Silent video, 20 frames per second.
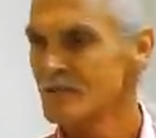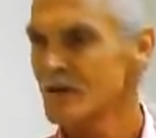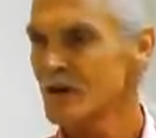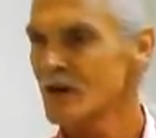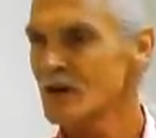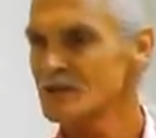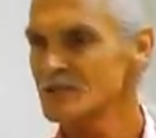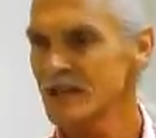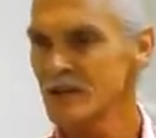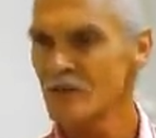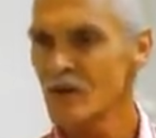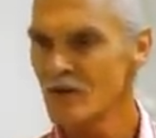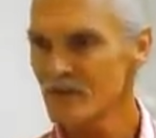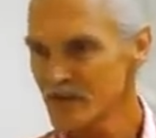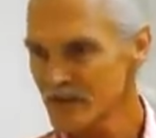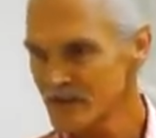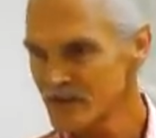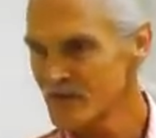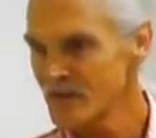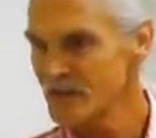because they
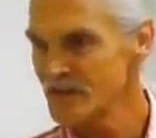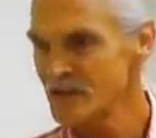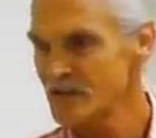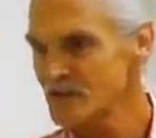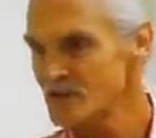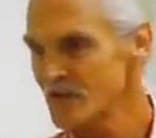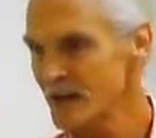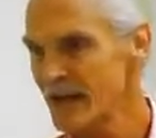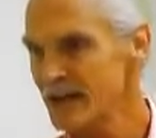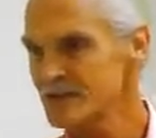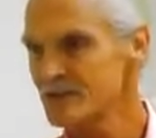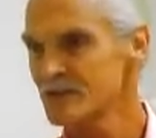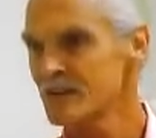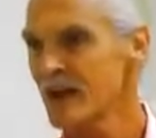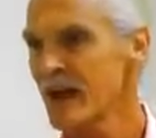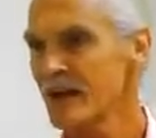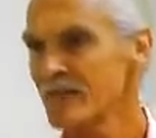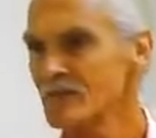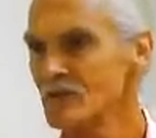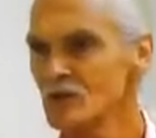want the convenience factor
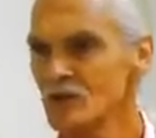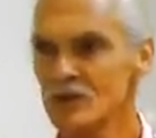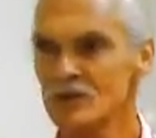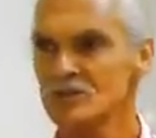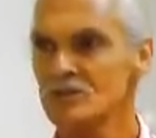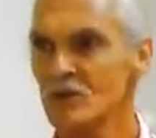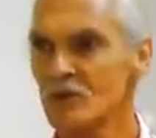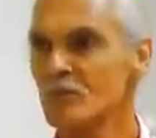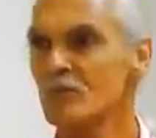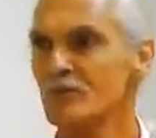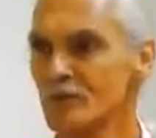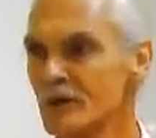to have you look so